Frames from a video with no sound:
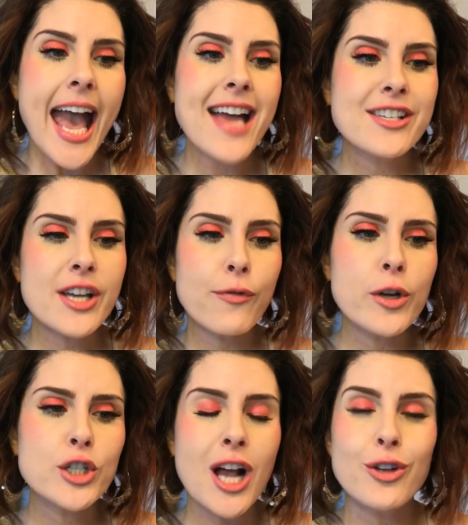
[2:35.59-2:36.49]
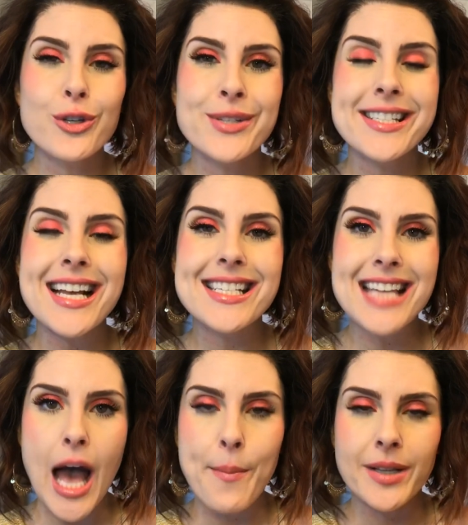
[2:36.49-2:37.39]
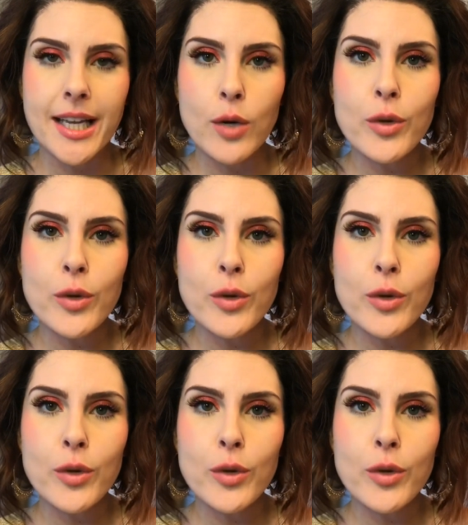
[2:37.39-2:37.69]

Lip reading: And Differin Gel uses Adapalene,